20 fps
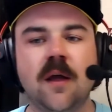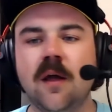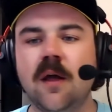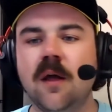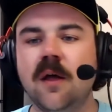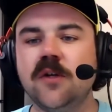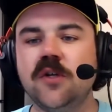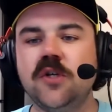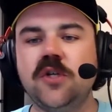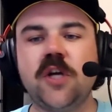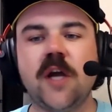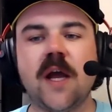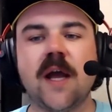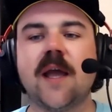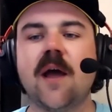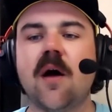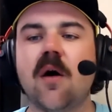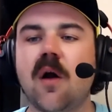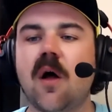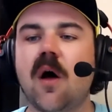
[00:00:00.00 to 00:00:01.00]
Check
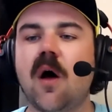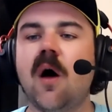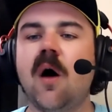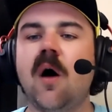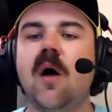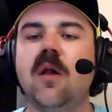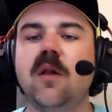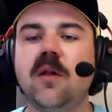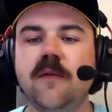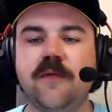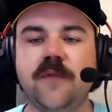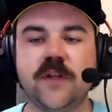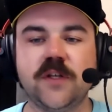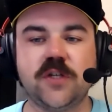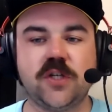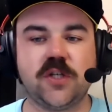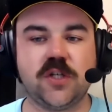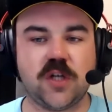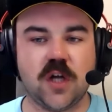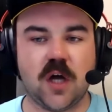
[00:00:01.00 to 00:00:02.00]
out all of this
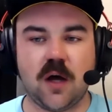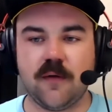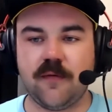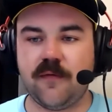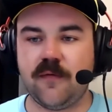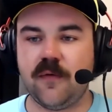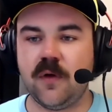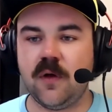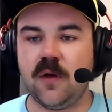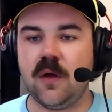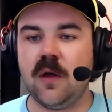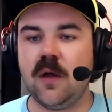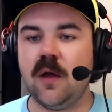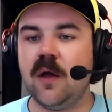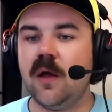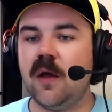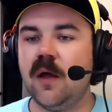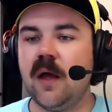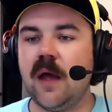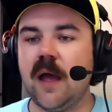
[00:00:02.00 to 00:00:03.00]
stuff
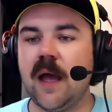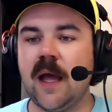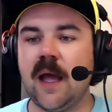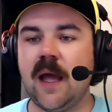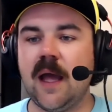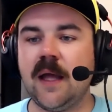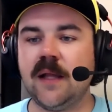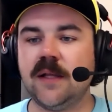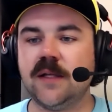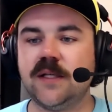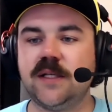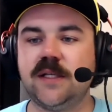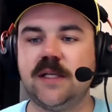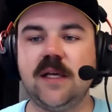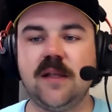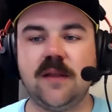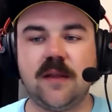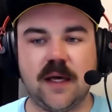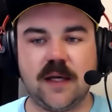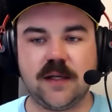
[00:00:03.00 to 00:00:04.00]
and see
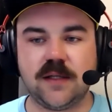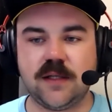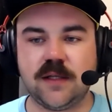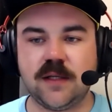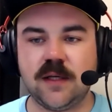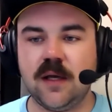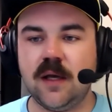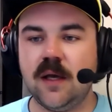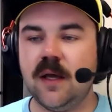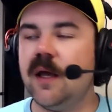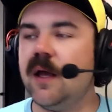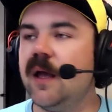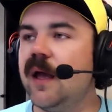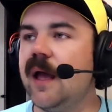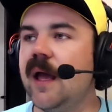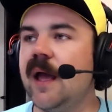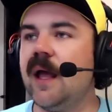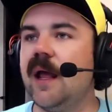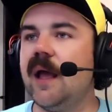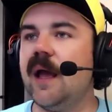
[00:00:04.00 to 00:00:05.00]
this.
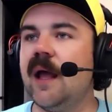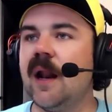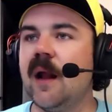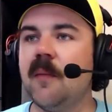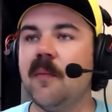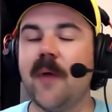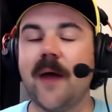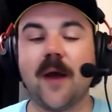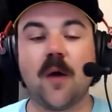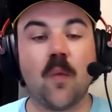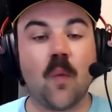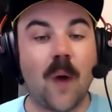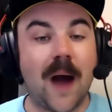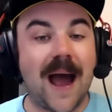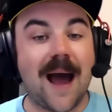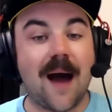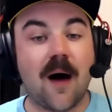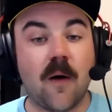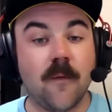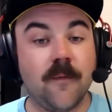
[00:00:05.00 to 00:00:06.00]
And I'm like,
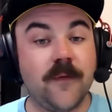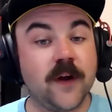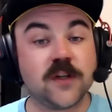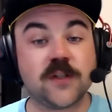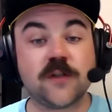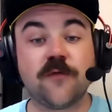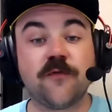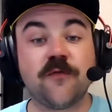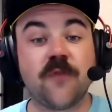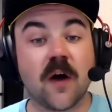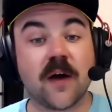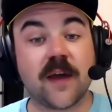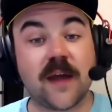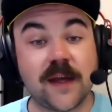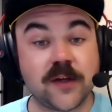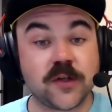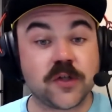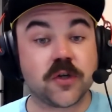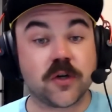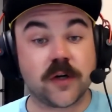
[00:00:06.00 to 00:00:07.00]
wow, there's
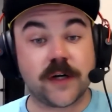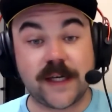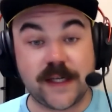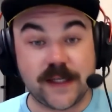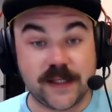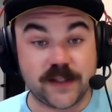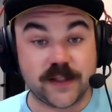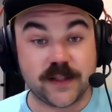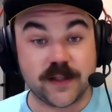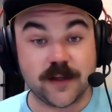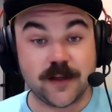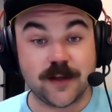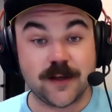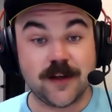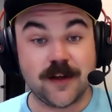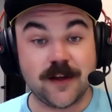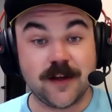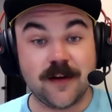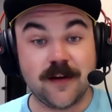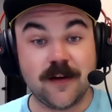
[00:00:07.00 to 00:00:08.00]
fucking trees.
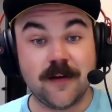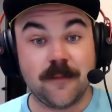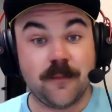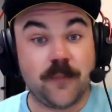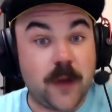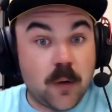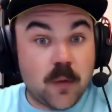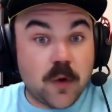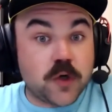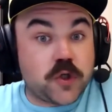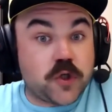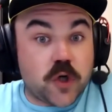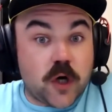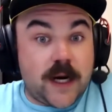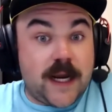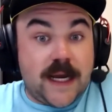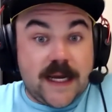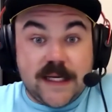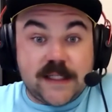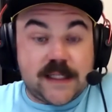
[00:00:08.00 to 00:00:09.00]
There were
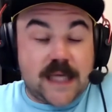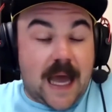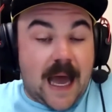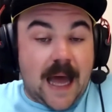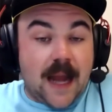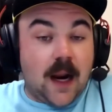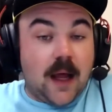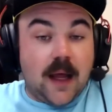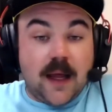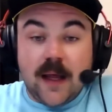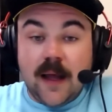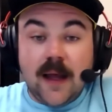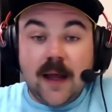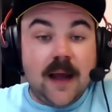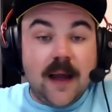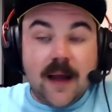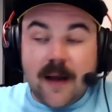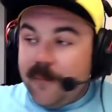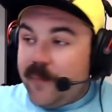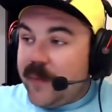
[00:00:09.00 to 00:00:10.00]
trees.
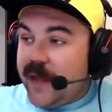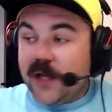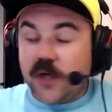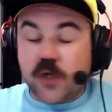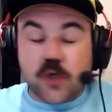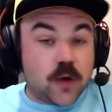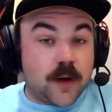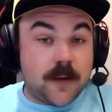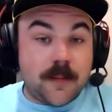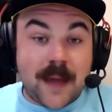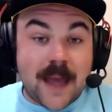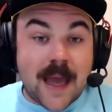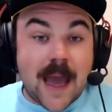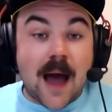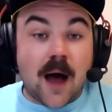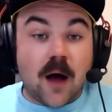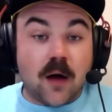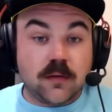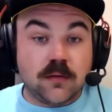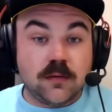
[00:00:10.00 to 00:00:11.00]
It tripped me
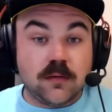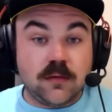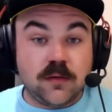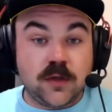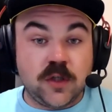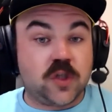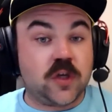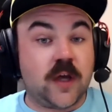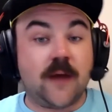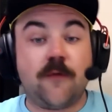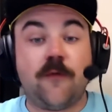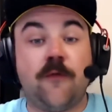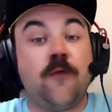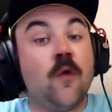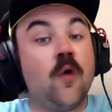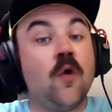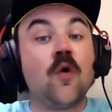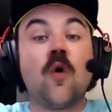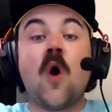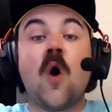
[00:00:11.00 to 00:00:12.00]
out. Just like
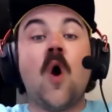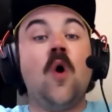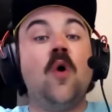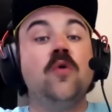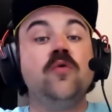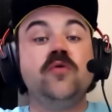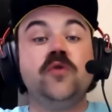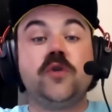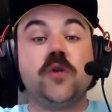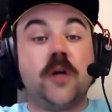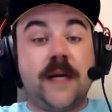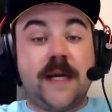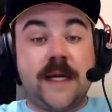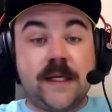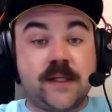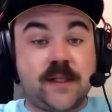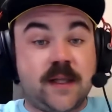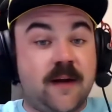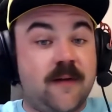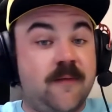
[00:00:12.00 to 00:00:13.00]
full grown
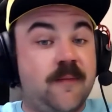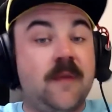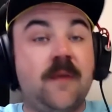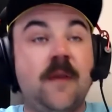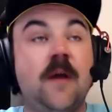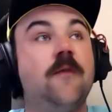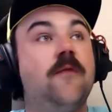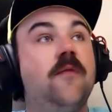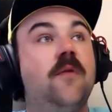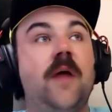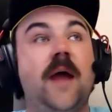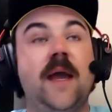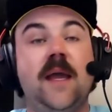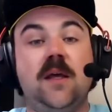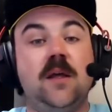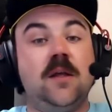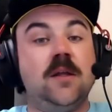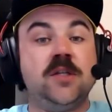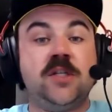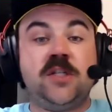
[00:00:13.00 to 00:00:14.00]
trees that have been there for like
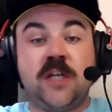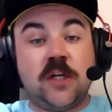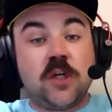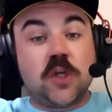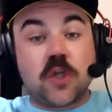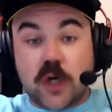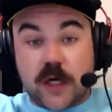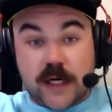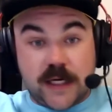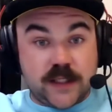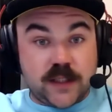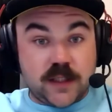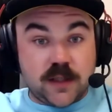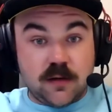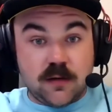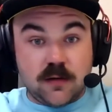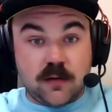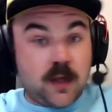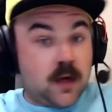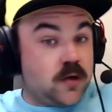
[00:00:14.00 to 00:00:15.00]
centuries.
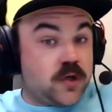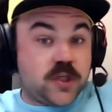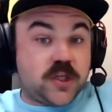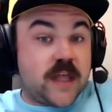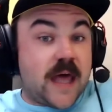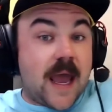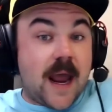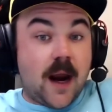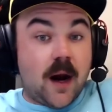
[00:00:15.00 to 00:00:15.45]
They're just there.